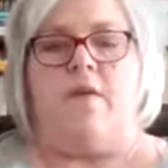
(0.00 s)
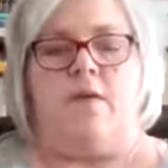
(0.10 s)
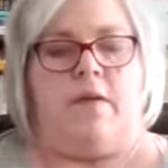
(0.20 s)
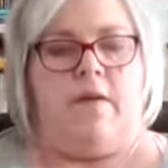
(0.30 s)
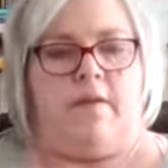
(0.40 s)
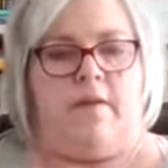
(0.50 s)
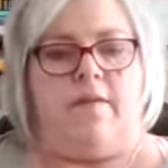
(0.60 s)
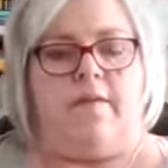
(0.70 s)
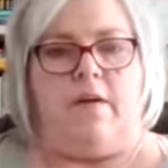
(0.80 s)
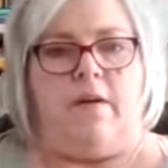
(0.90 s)
You can
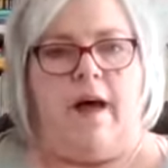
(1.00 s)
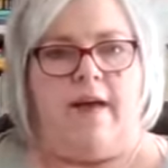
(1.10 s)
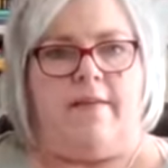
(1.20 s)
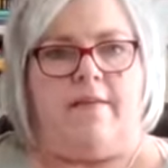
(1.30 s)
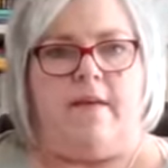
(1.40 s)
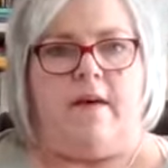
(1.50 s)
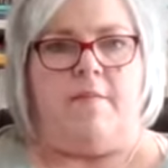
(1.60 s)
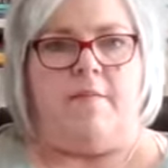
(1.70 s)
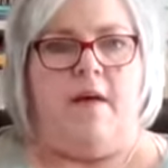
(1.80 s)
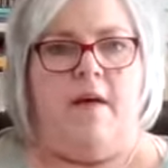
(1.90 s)
sterilize
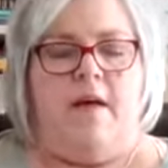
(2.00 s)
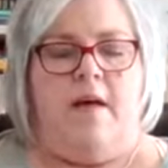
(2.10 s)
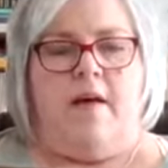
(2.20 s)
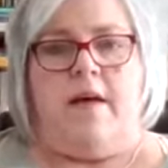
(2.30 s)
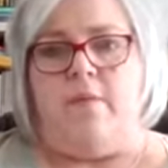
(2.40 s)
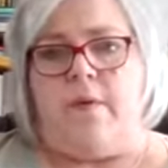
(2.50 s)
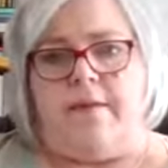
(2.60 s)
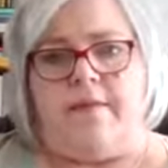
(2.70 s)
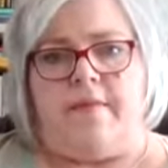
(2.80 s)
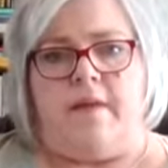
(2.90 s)
them,
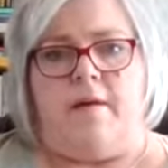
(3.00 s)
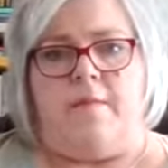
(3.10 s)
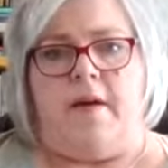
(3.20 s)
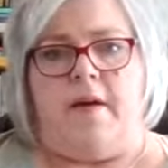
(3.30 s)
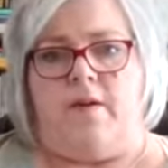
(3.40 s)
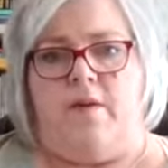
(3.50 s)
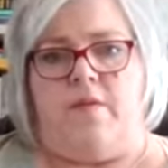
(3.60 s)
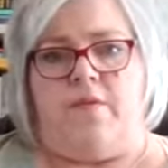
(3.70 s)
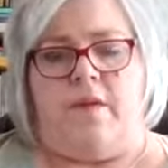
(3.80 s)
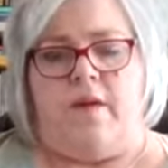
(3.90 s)
erase them, and
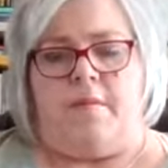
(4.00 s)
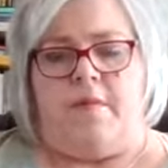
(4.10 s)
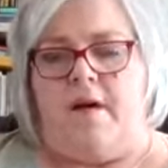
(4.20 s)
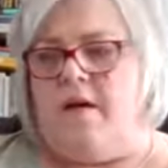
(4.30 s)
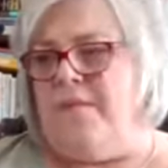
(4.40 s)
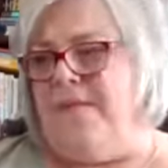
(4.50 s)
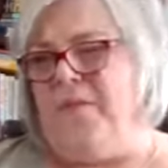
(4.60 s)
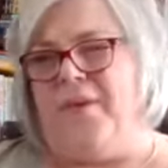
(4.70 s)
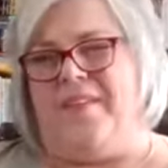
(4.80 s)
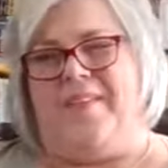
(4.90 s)
use them.
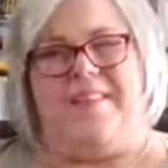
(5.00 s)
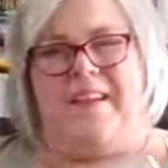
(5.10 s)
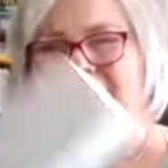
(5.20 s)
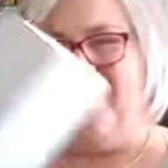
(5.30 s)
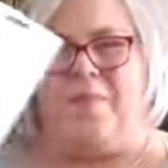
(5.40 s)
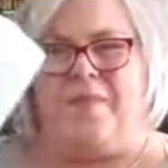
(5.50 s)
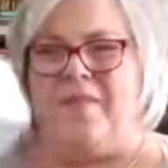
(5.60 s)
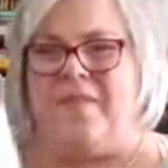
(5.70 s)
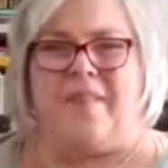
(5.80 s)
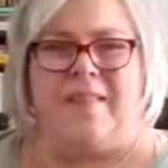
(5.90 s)
It wasn't that
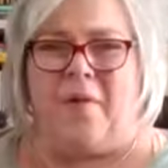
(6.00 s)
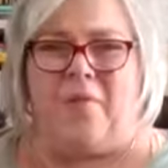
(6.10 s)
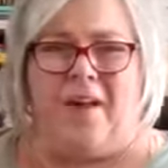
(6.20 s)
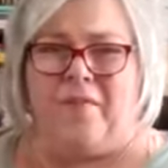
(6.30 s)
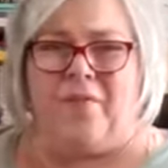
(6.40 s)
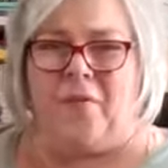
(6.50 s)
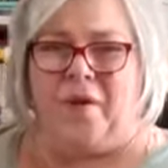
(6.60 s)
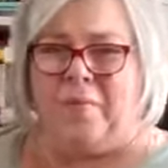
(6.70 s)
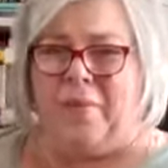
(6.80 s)
expensive. I think they were like $40,